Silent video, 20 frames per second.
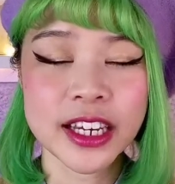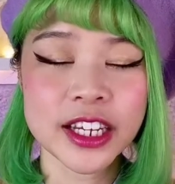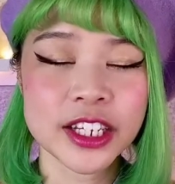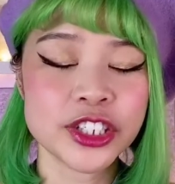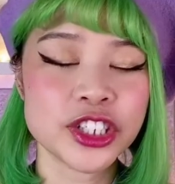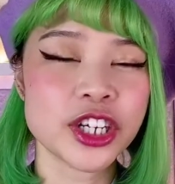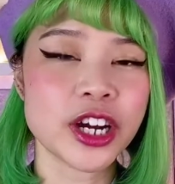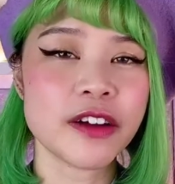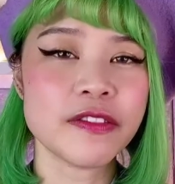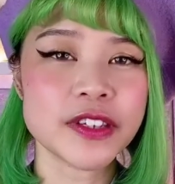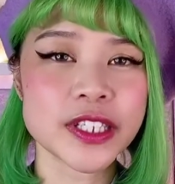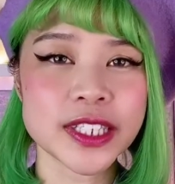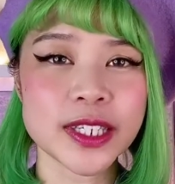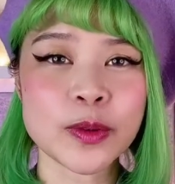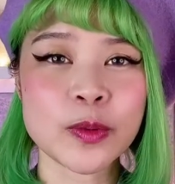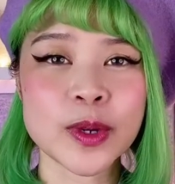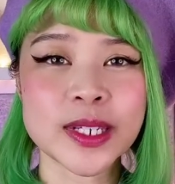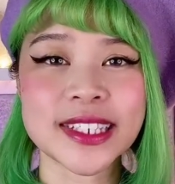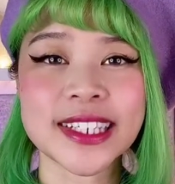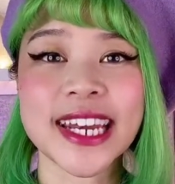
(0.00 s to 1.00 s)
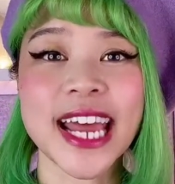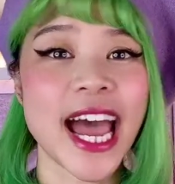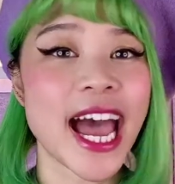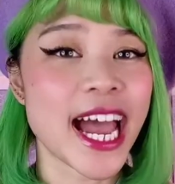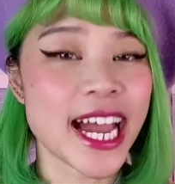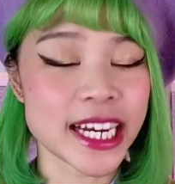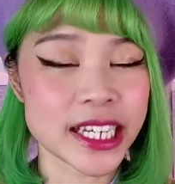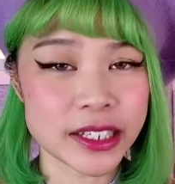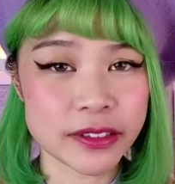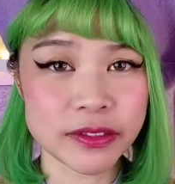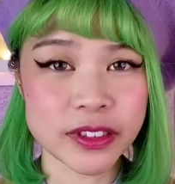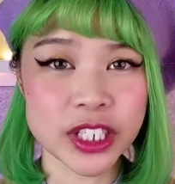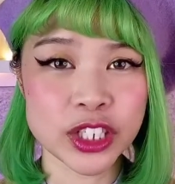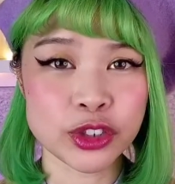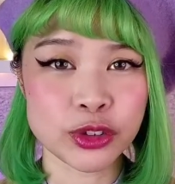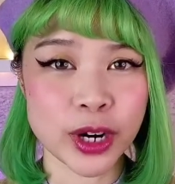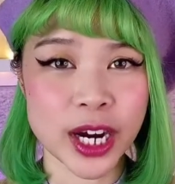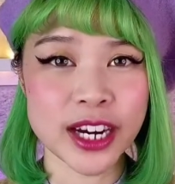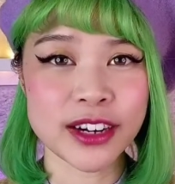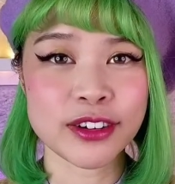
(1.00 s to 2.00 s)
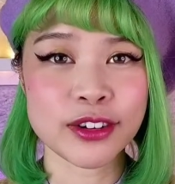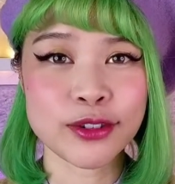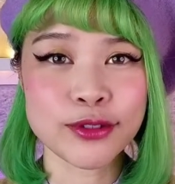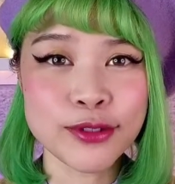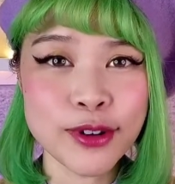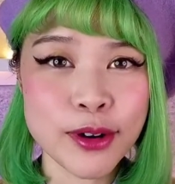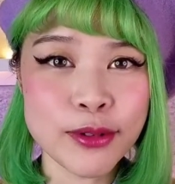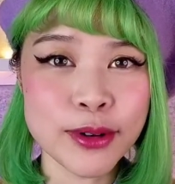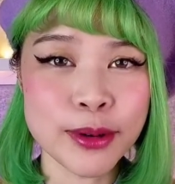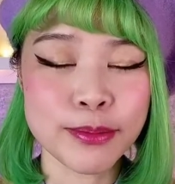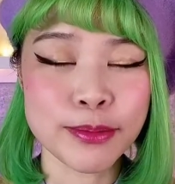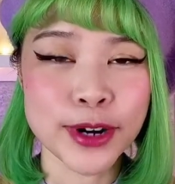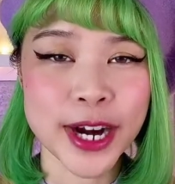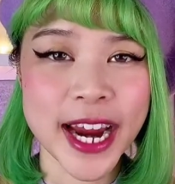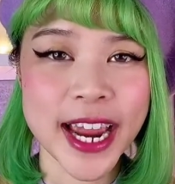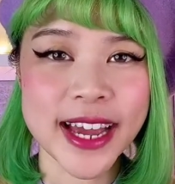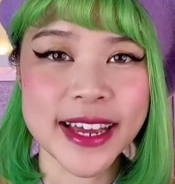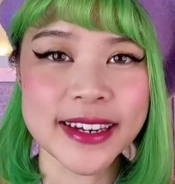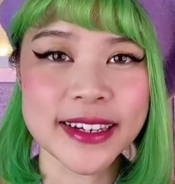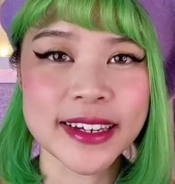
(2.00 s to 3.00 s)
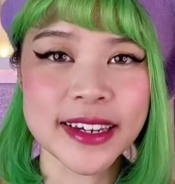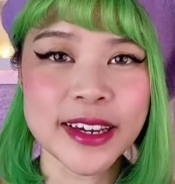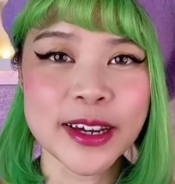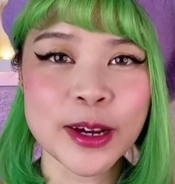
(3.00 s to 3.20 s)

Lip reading: She obviously wasn't actively trying to grow a brand,